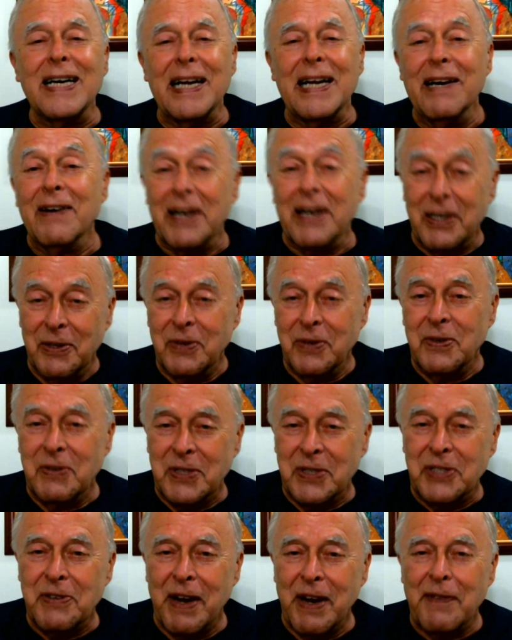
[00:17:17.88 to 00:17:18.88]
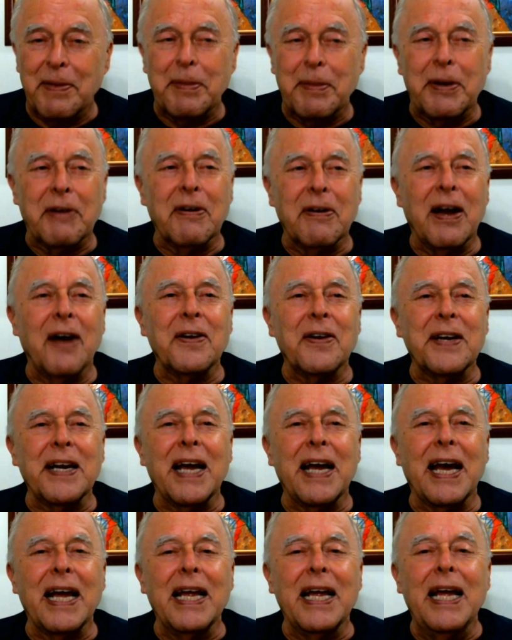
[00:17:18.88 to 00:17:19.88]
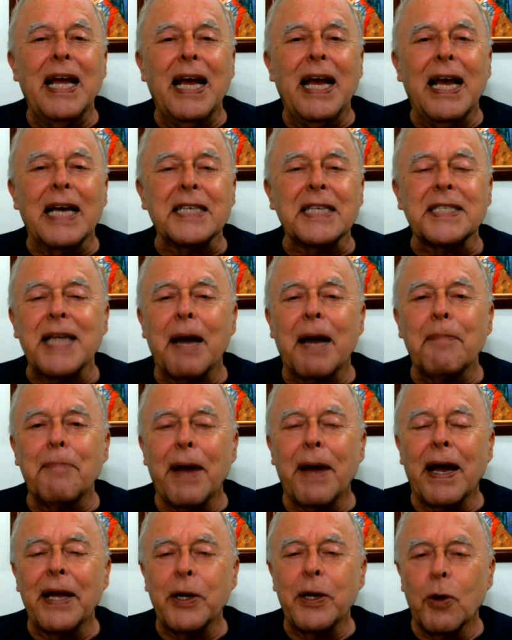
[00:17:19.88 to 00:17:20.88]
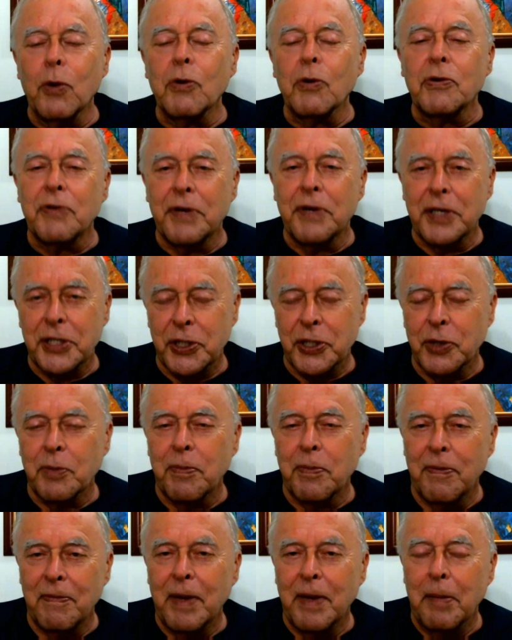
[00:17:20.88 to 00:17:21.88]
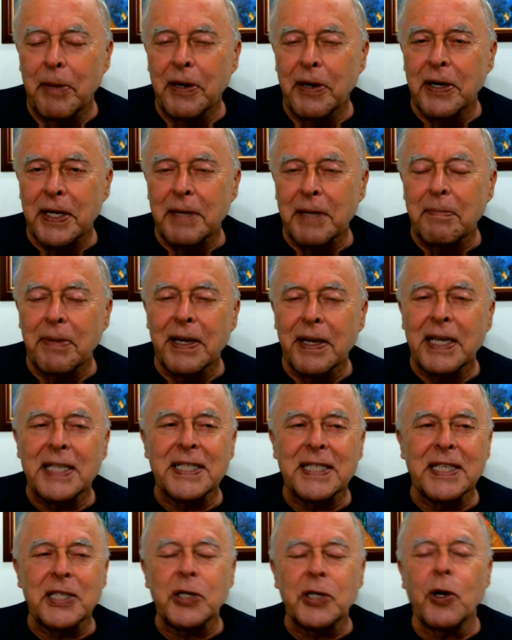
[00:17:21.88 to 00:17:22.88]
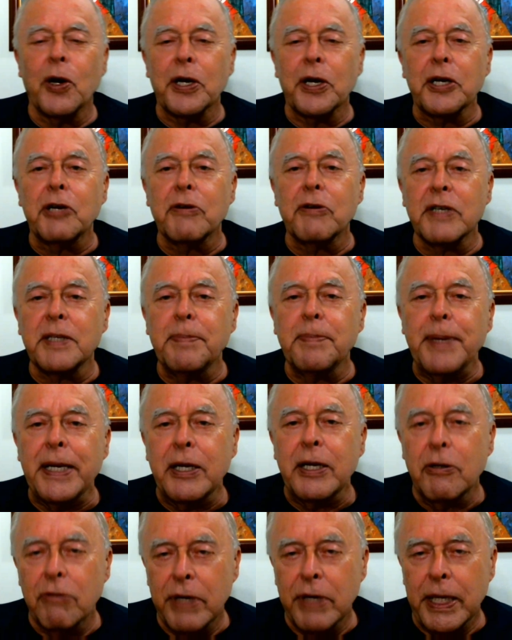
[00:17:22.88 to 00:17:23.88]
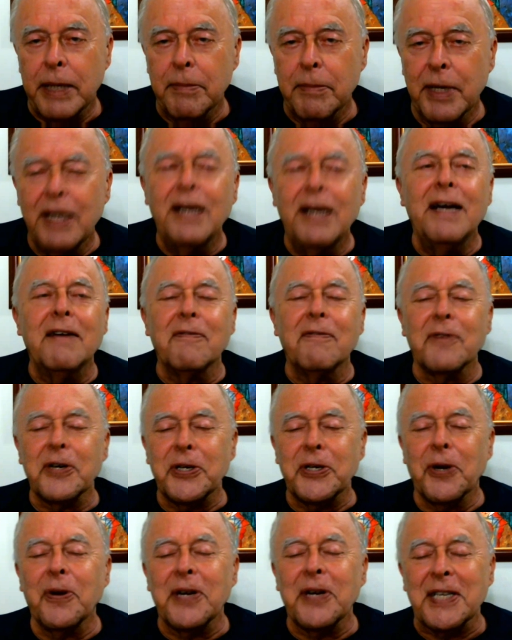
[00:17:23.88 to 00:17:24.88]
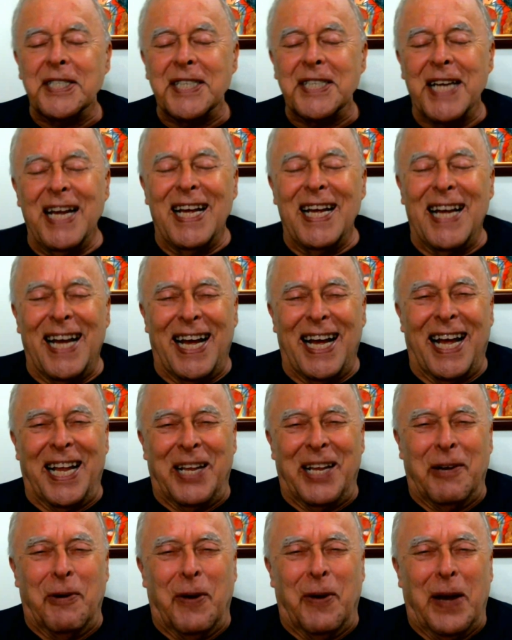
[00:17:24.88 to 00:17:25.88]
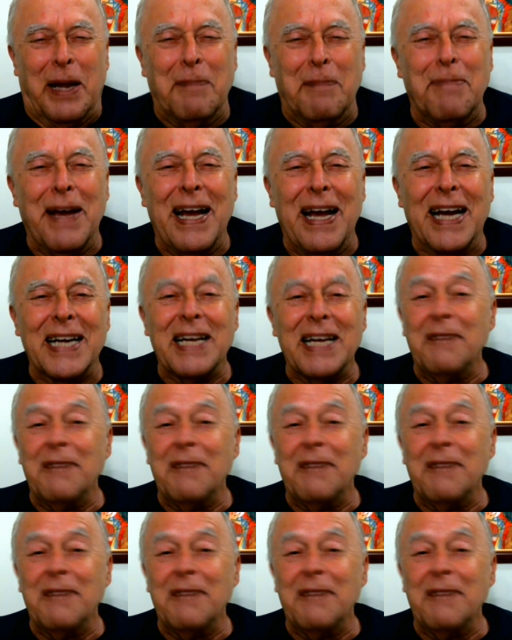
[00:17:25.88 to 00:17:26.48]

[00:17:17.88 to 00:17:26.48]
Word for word: Eric, who was driving me around, and I stopped by an old traditional American place. It's called Krispy Kreme for donuts on the way back.